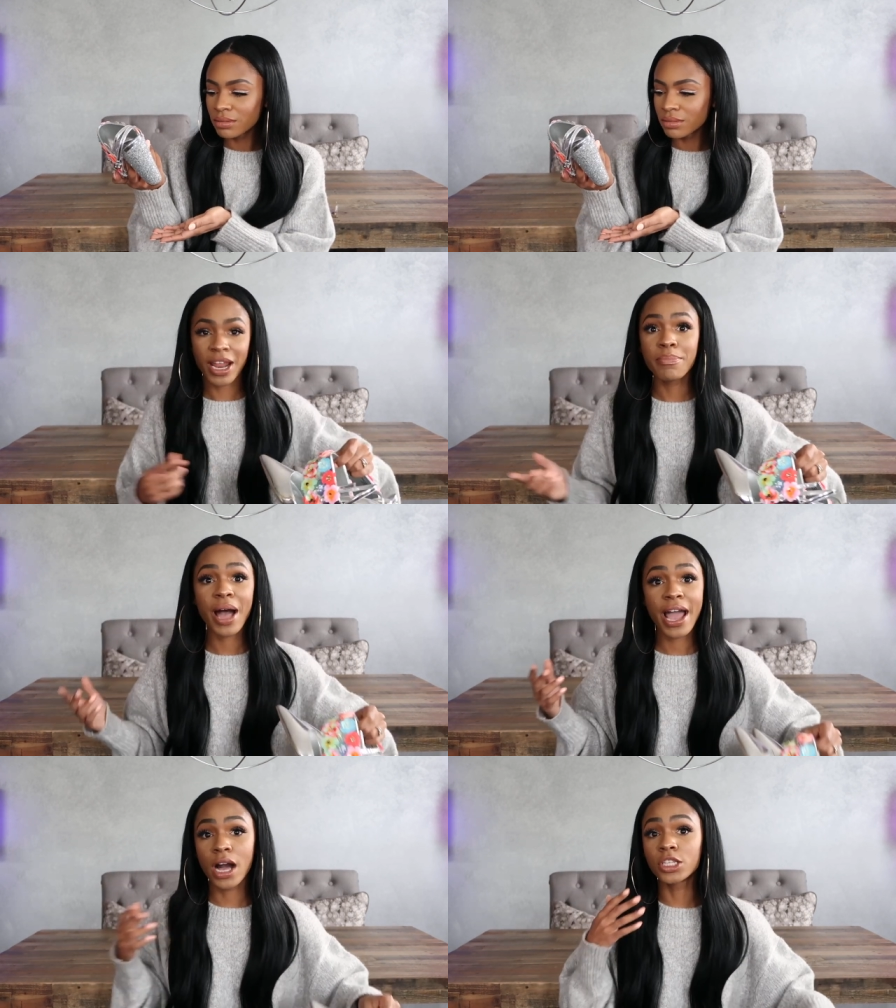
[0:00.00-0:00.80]
But I
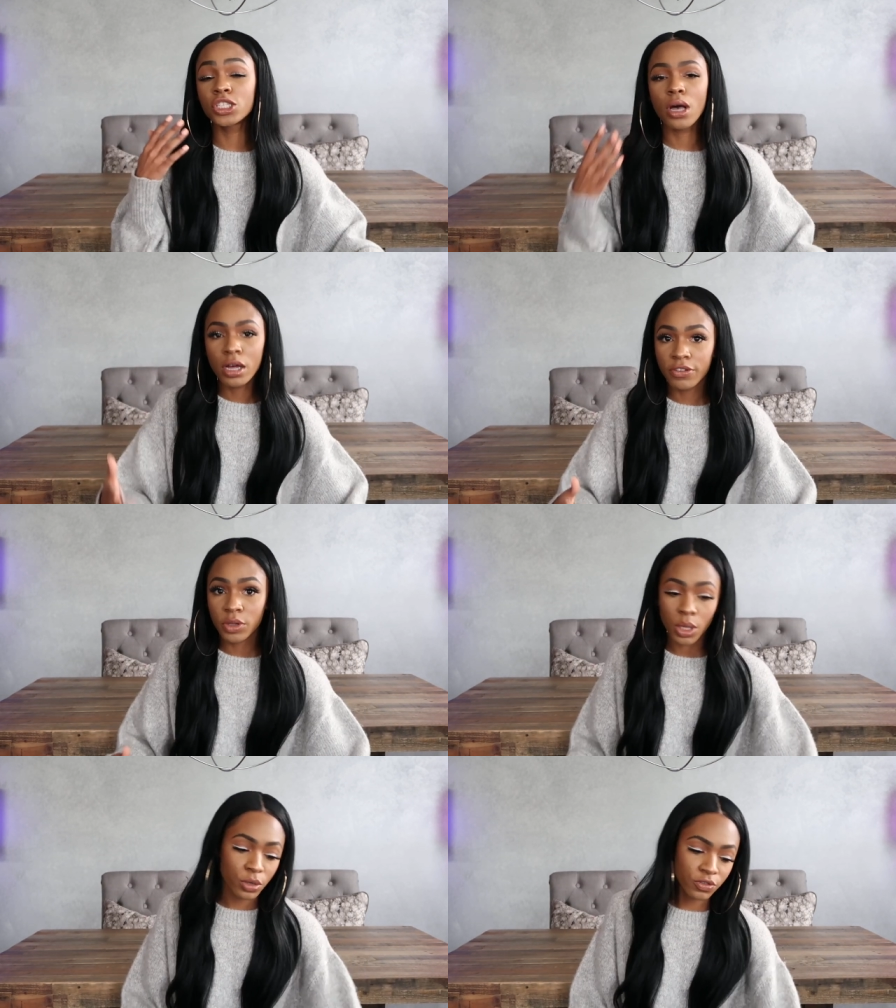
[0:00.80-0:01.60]
buy a ton of
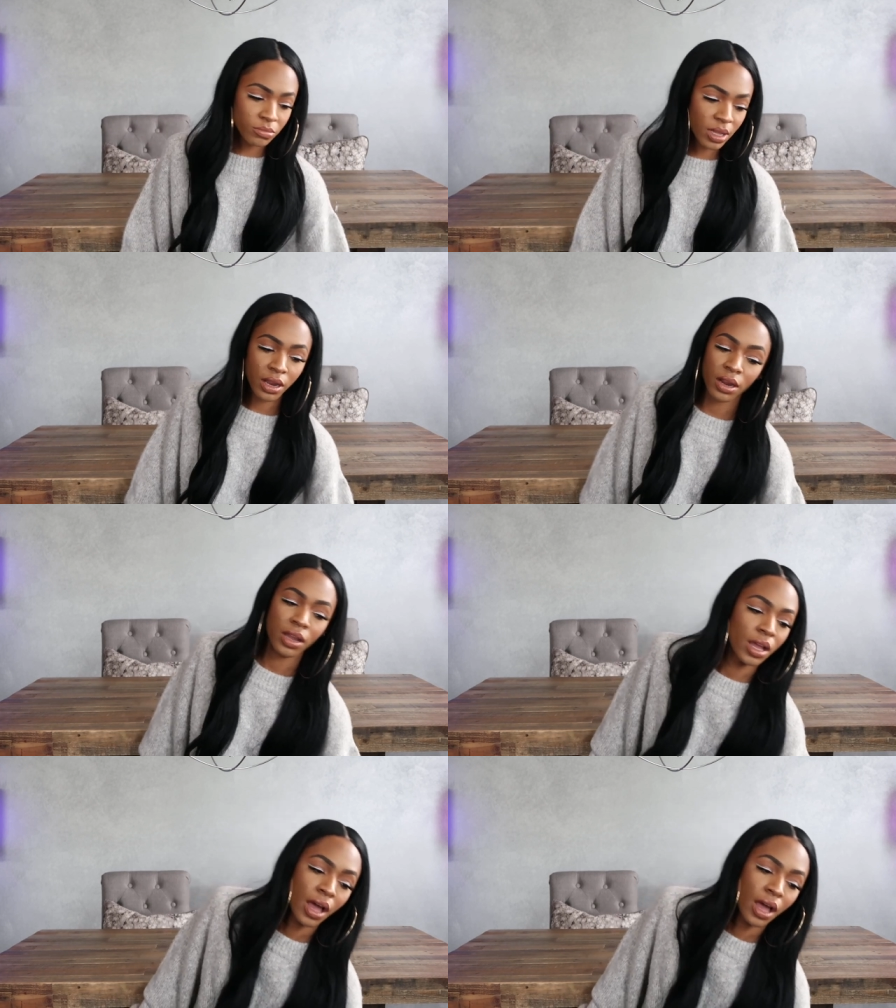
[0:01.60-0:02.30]
clothes from there.